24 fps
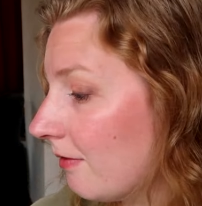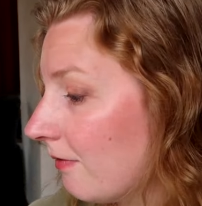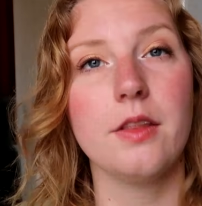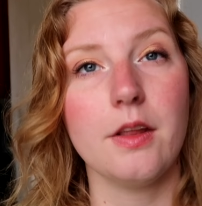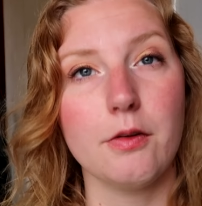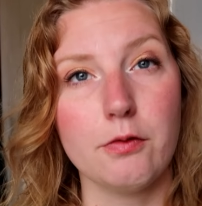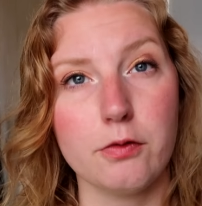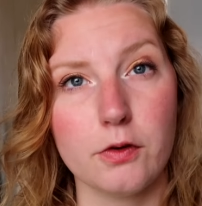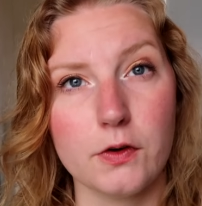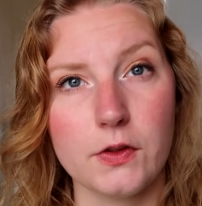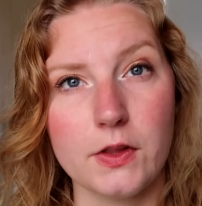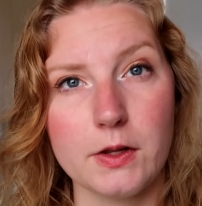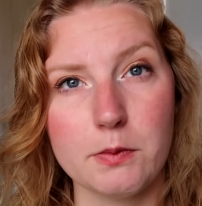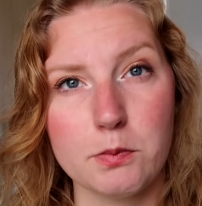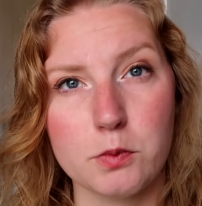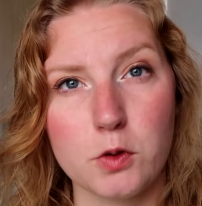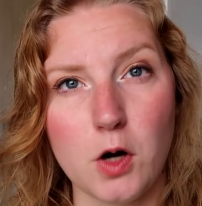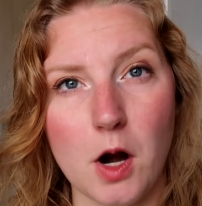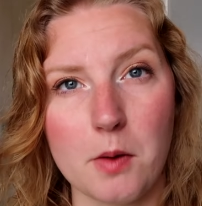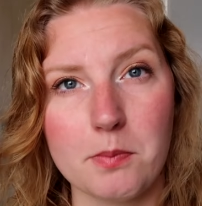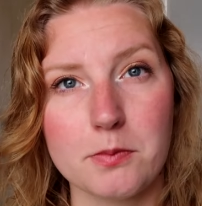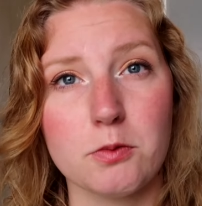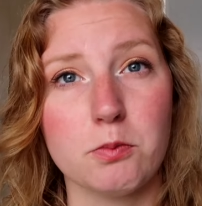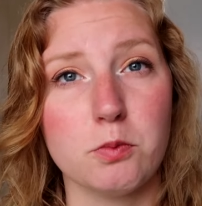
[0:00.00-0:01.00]
Then for the
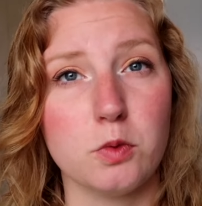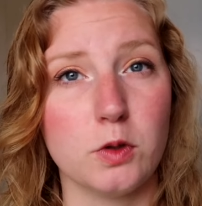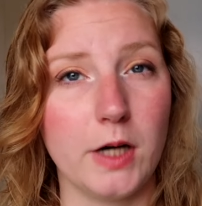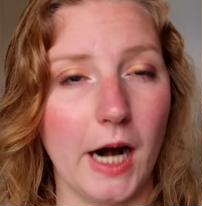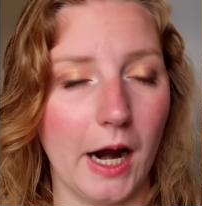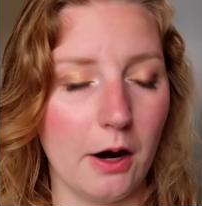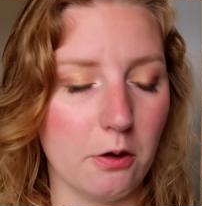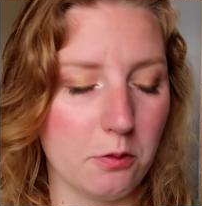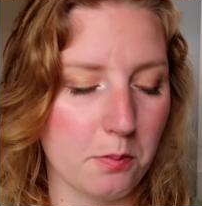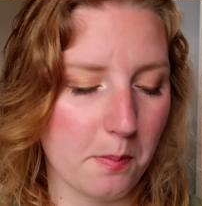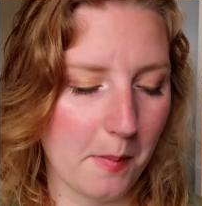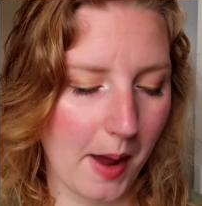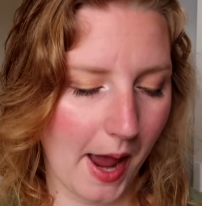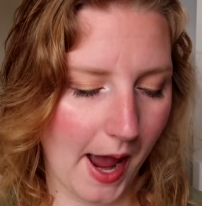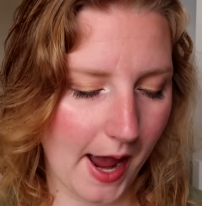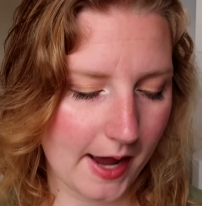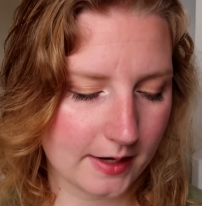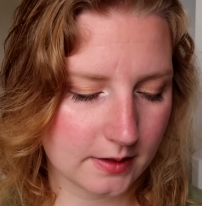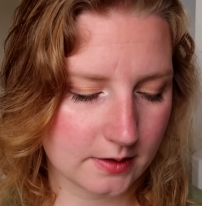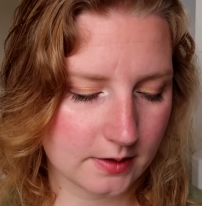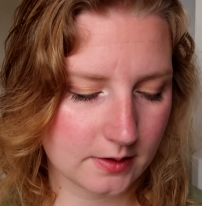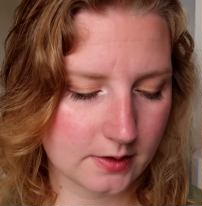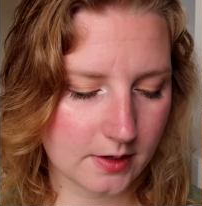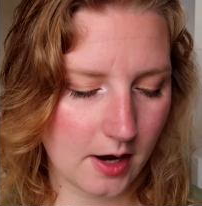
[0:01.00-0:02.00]
Prompt Brown
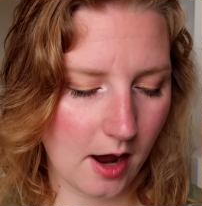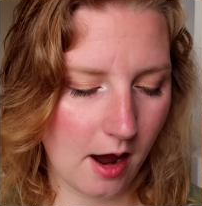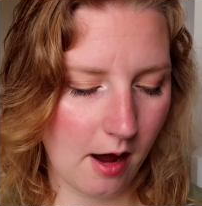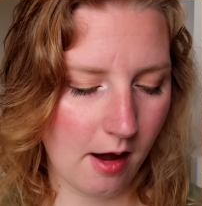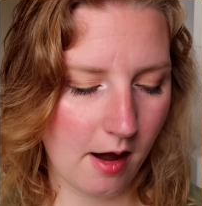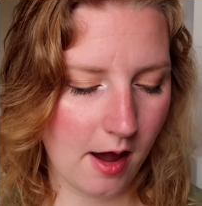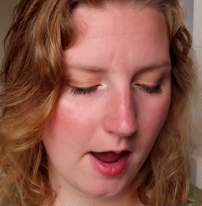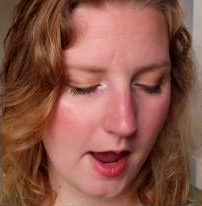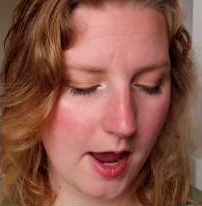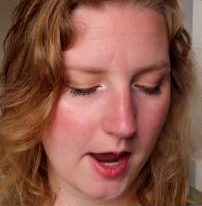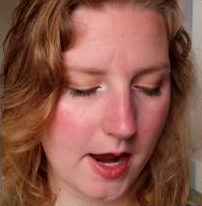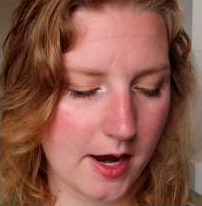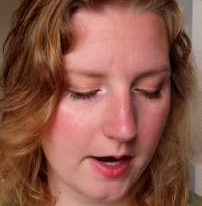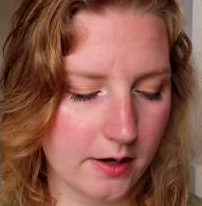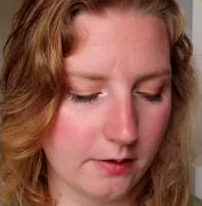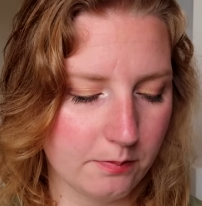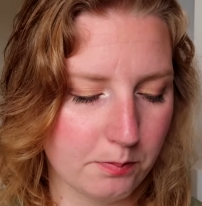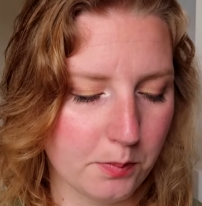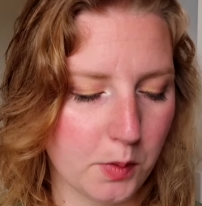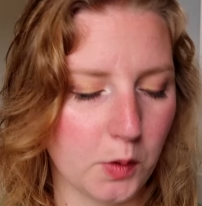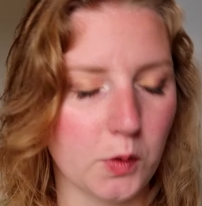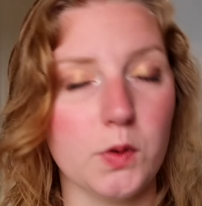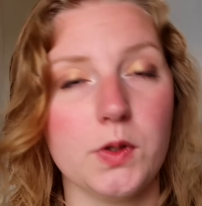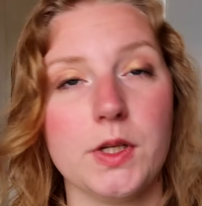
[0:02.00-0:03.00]
Matte, I
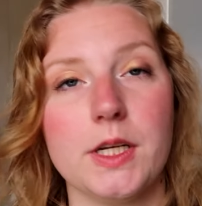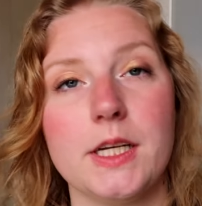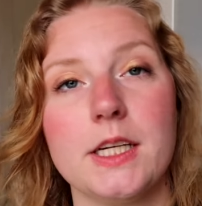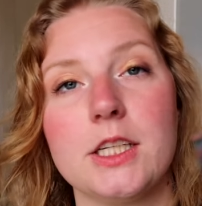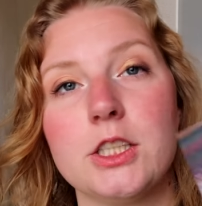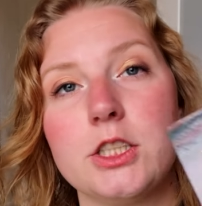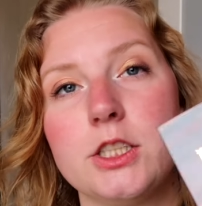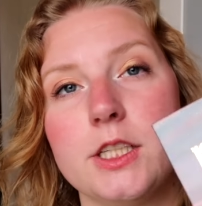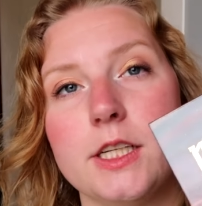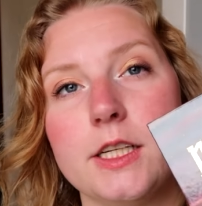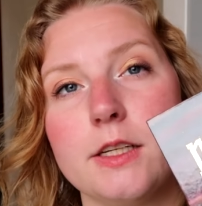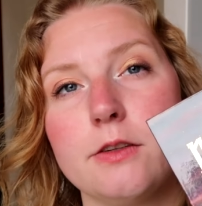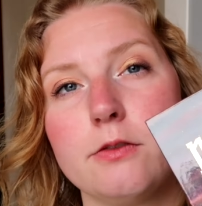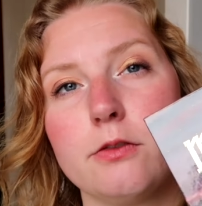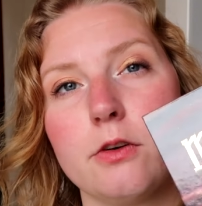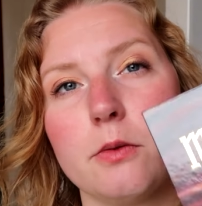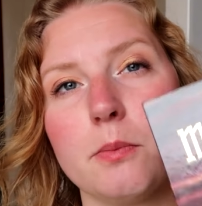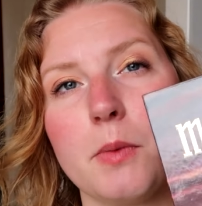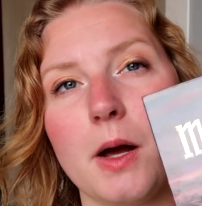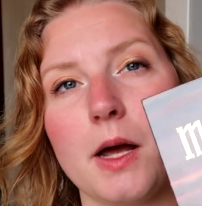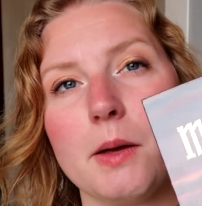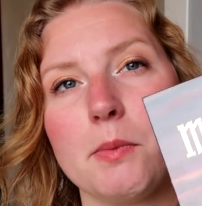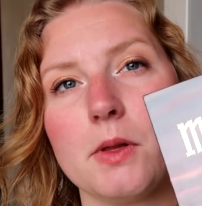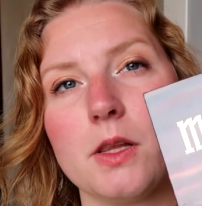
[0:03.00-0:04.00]
pulled in a shade for
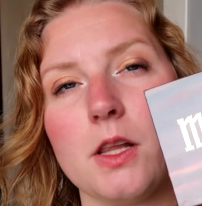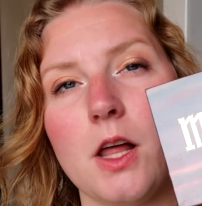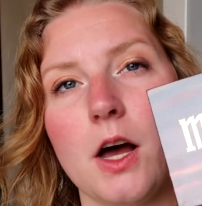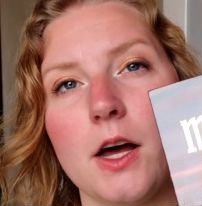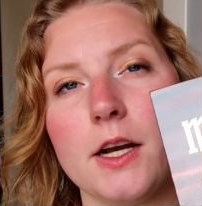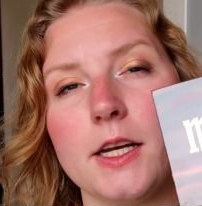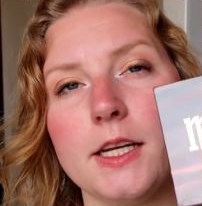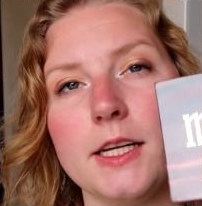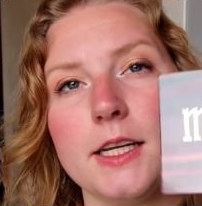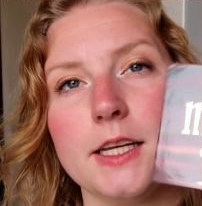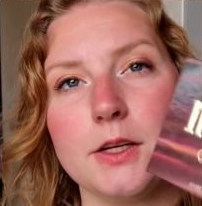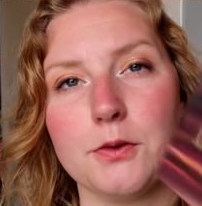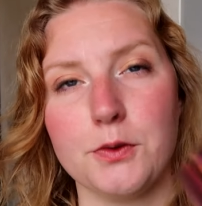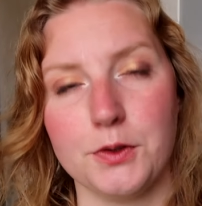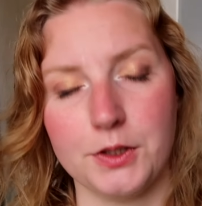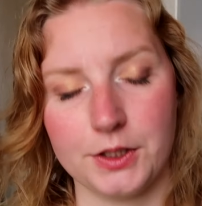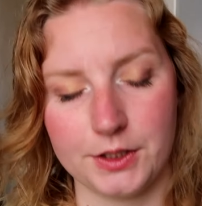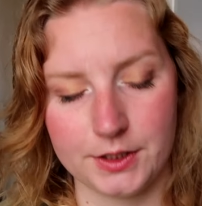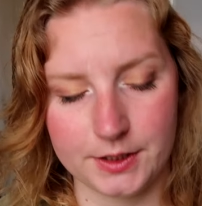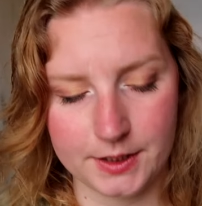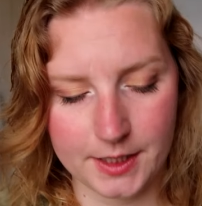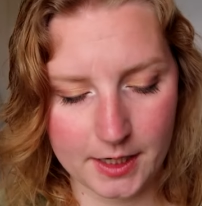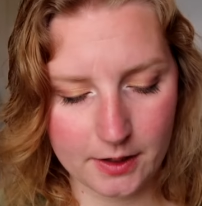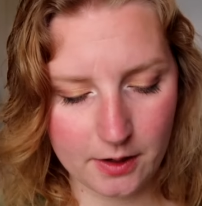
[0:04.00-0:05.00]
my Laney
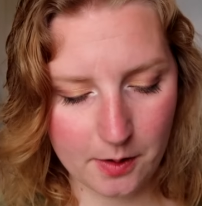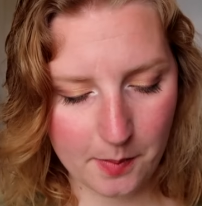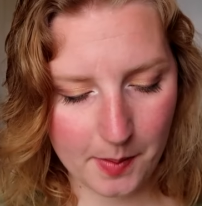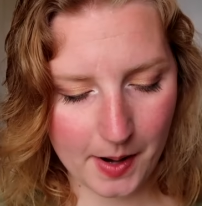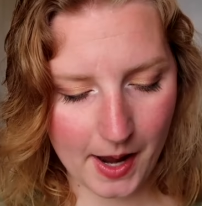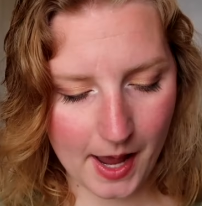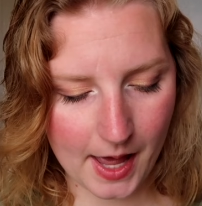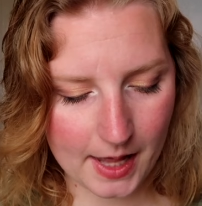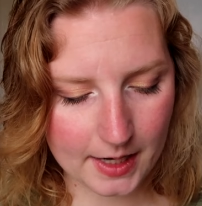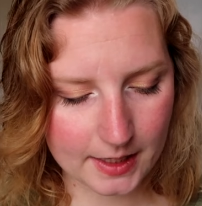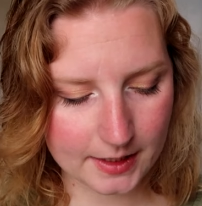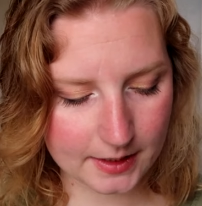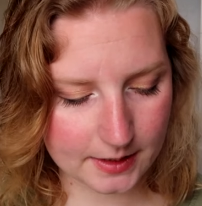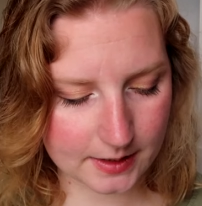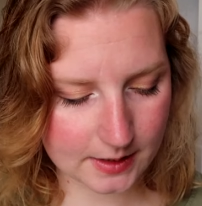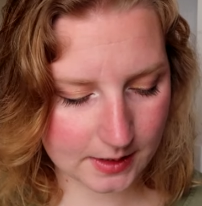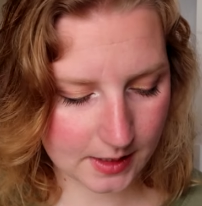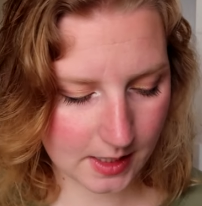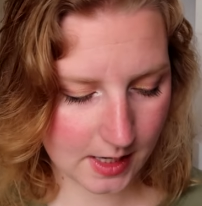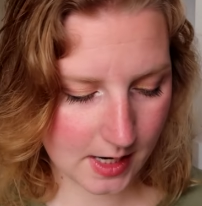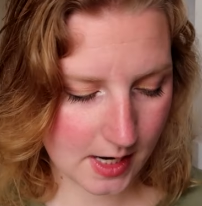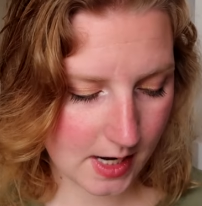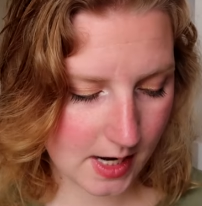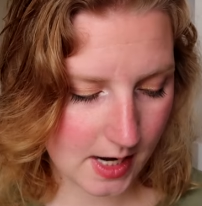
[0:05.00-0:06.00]
Gilded Terra palette,
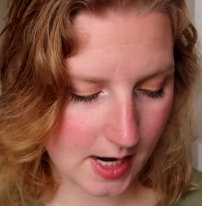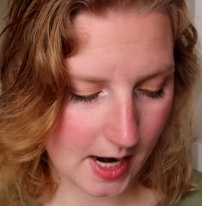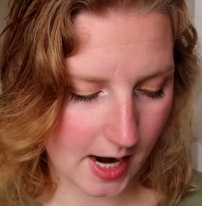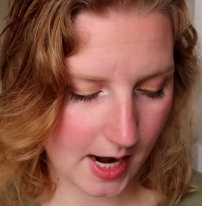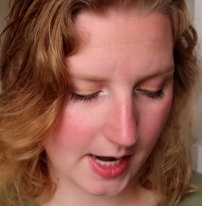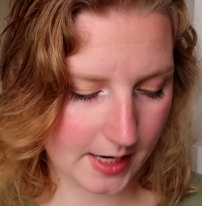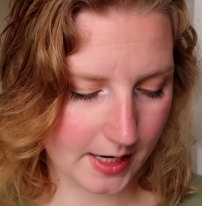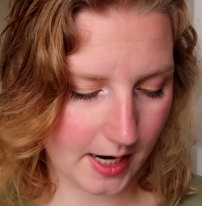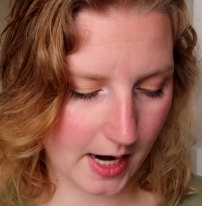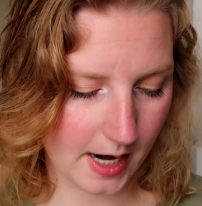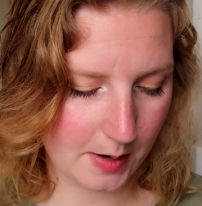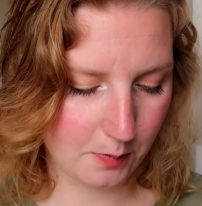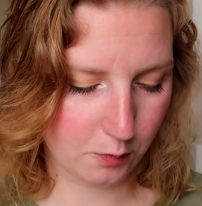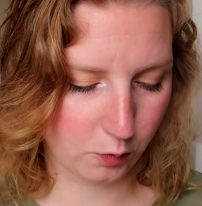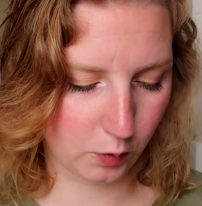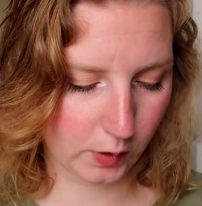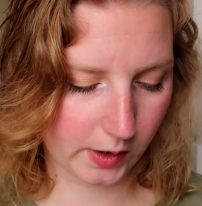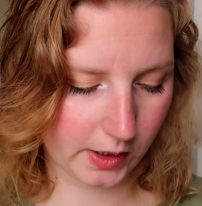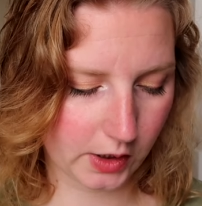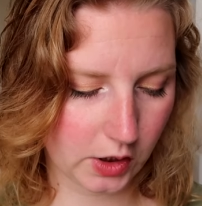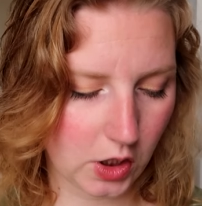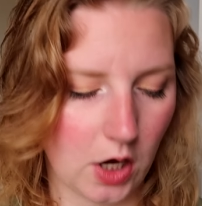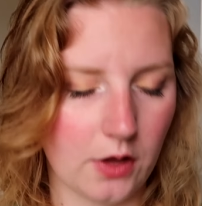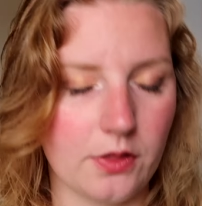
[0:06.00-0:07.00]
and I'm
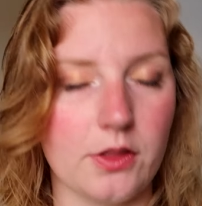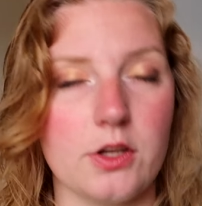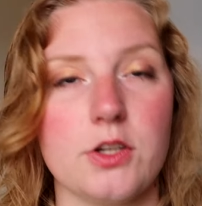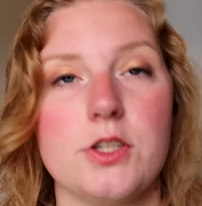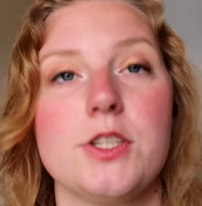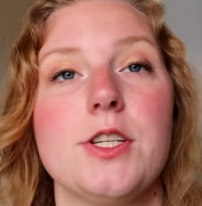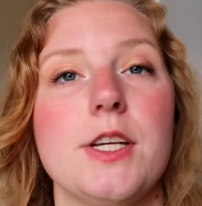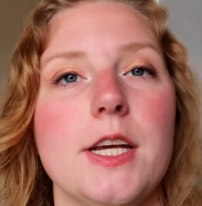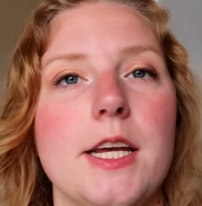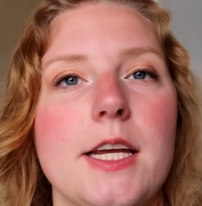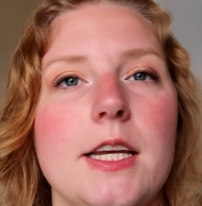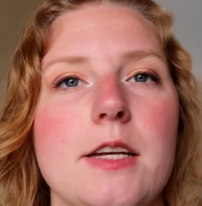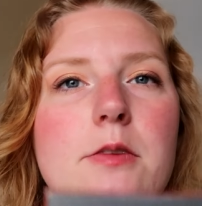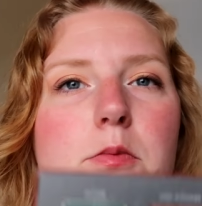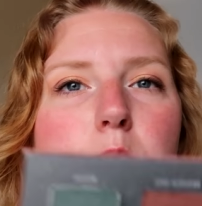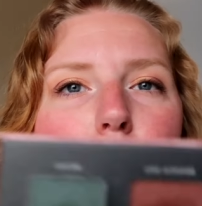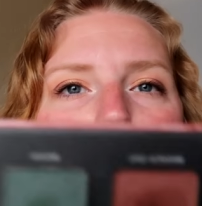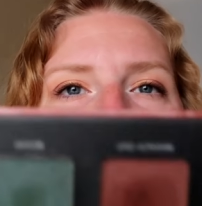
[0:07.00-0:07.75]
working on the shade